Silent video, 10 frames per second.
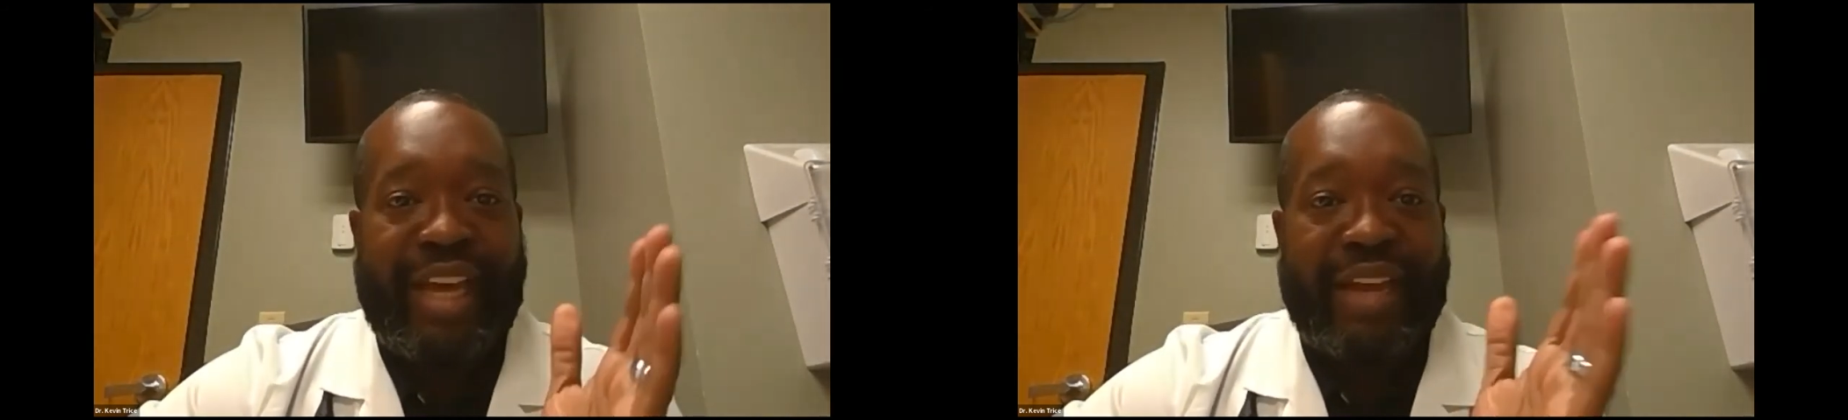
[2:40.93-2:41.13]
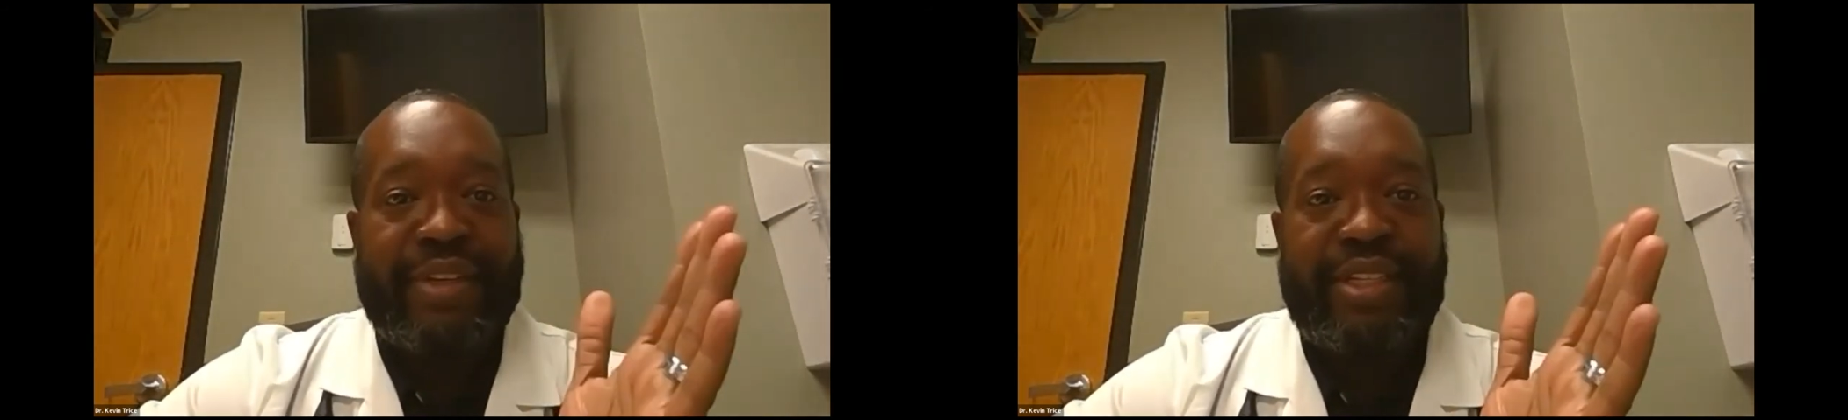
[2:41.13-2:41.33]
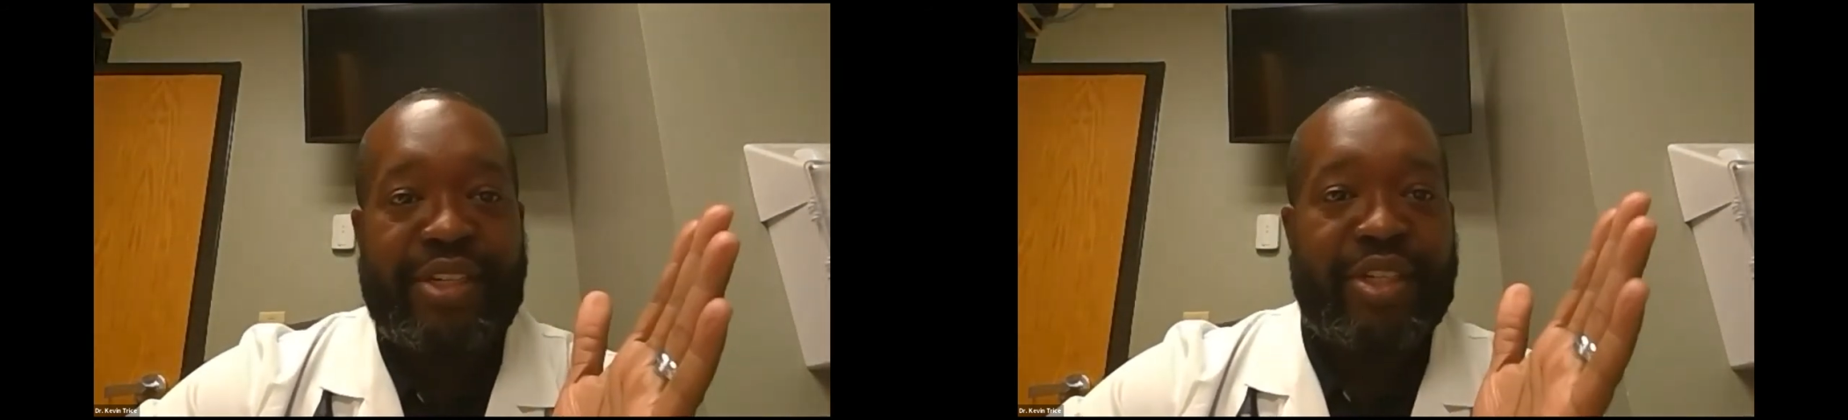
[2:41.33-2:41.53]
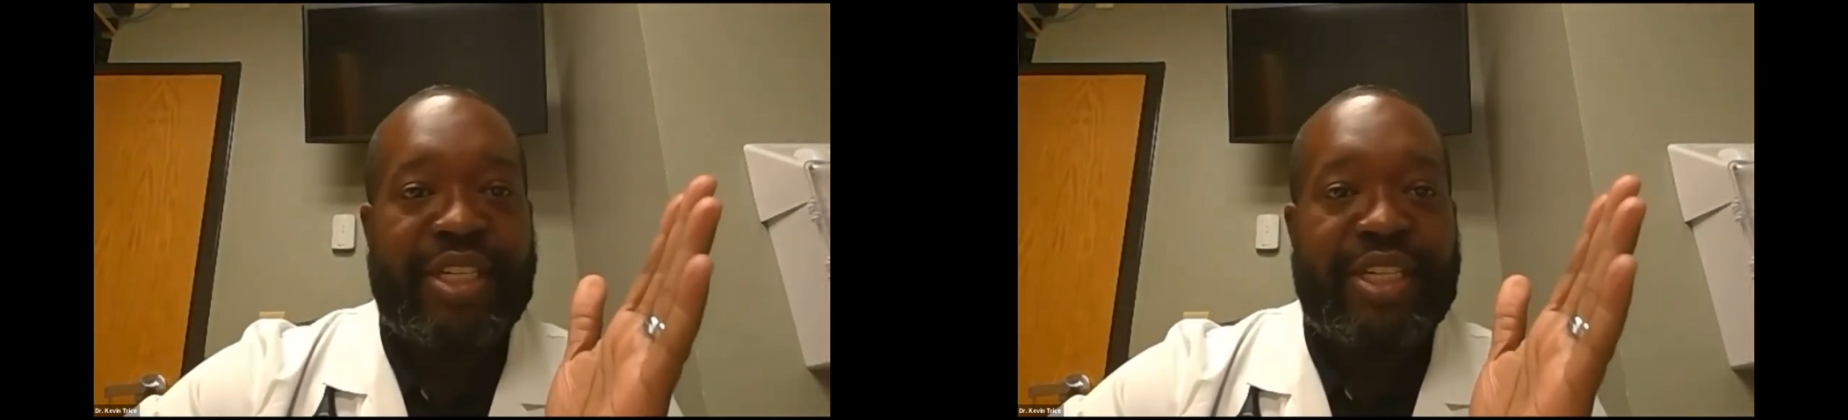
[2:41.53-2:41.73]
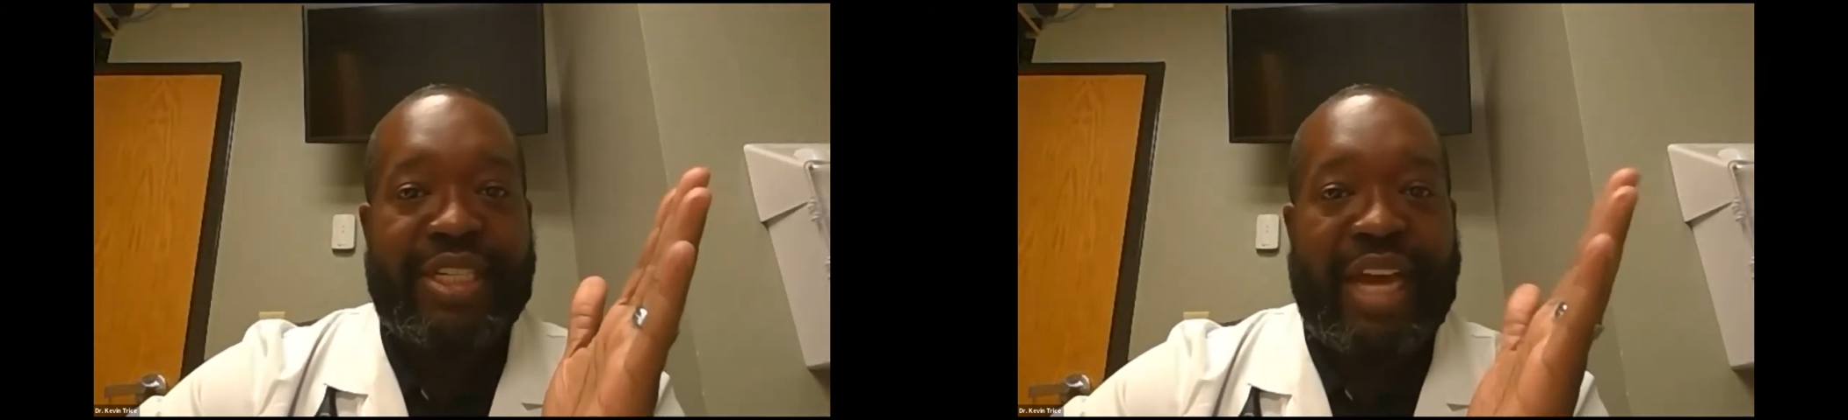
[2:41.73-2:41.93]
that physician's
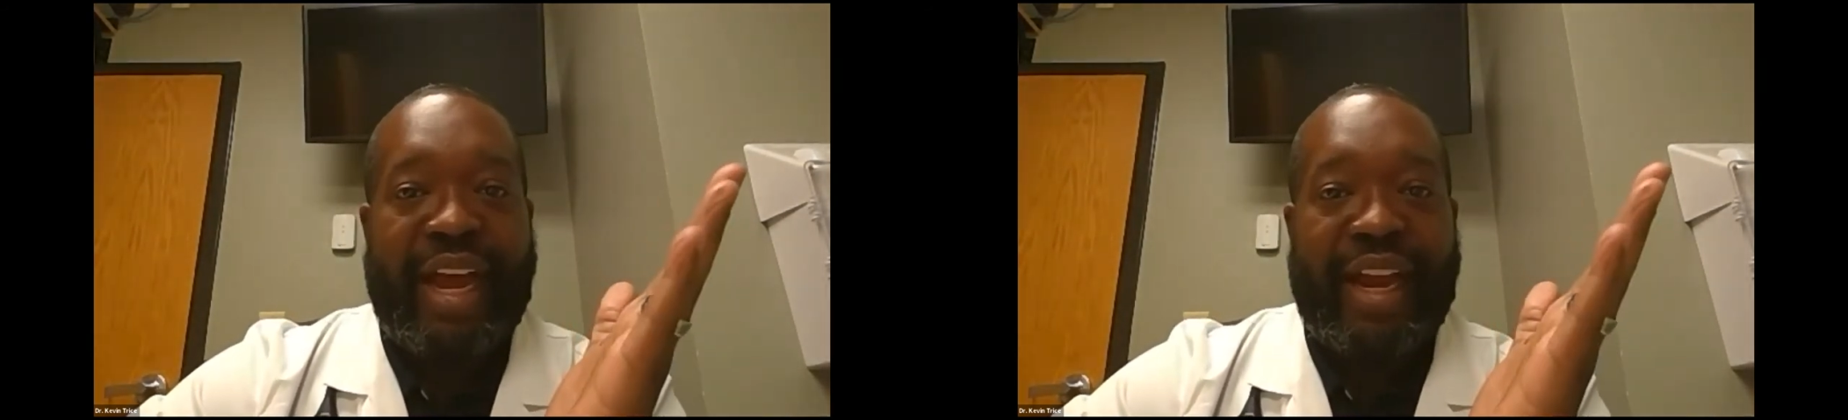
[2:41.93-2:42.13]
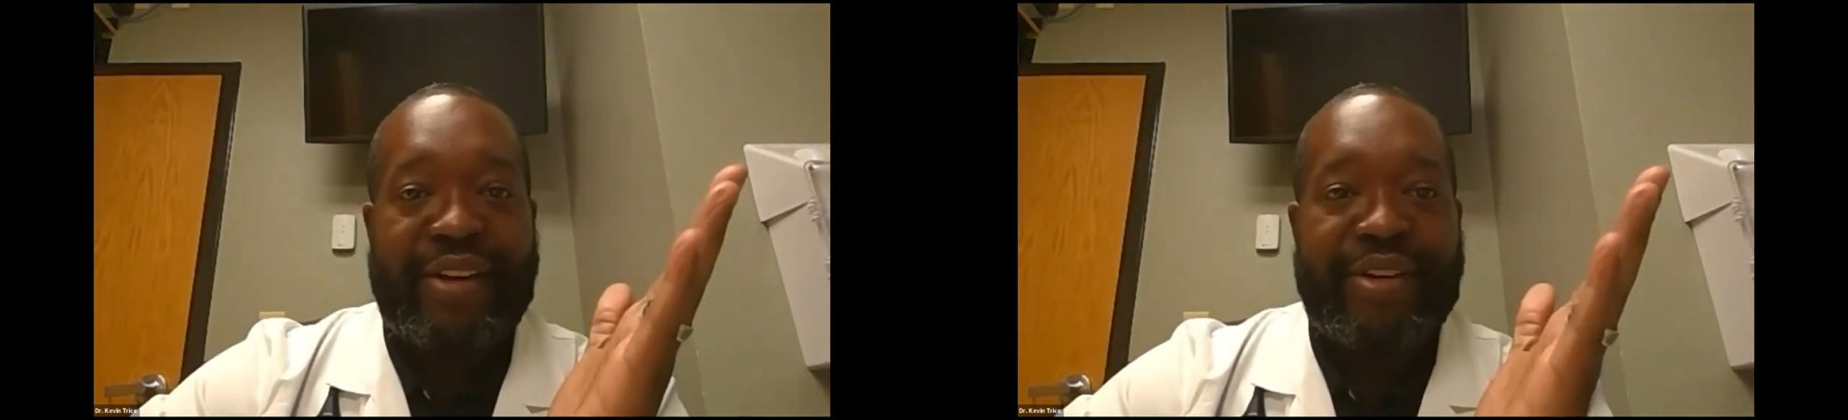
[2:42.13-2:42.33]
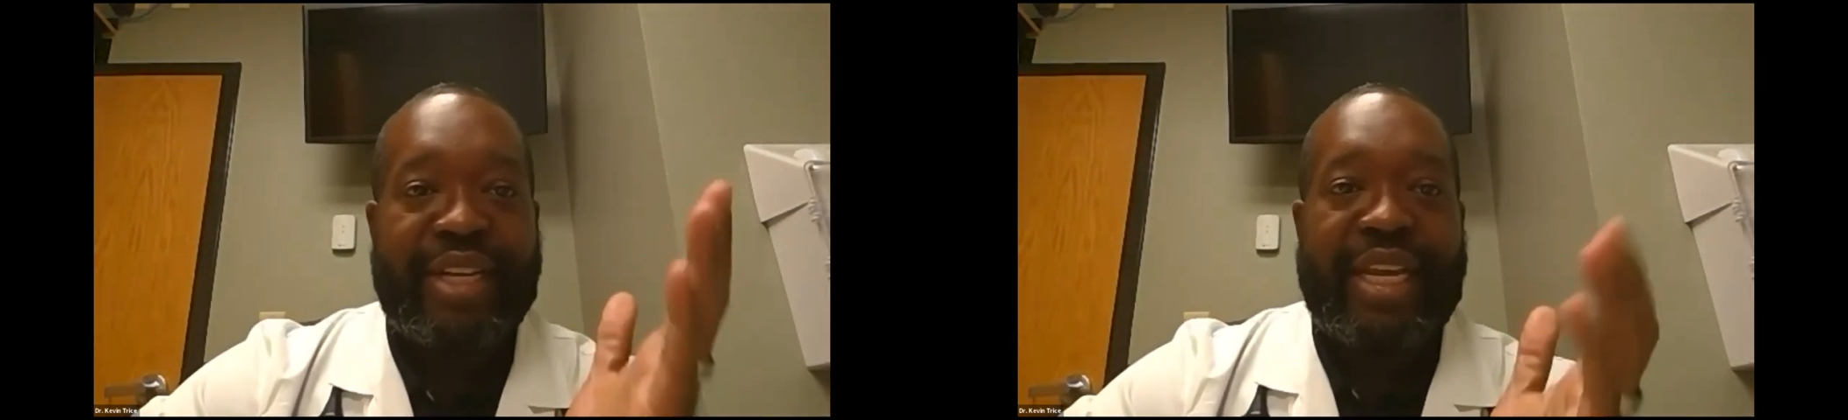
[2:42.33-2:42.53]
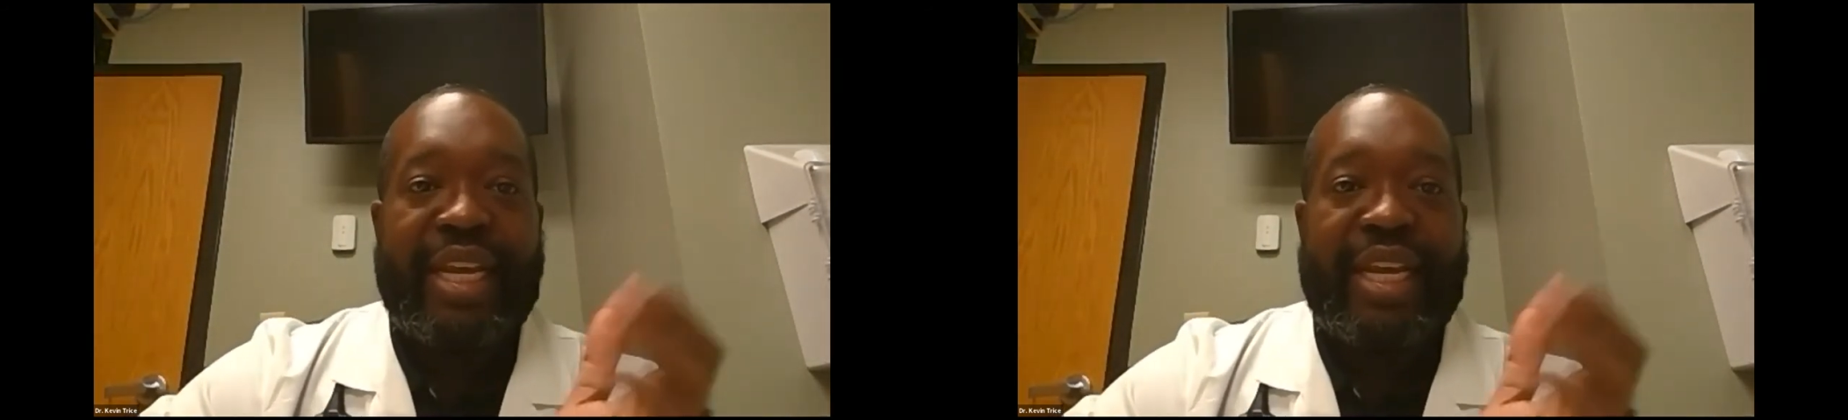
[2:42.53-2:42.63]
desires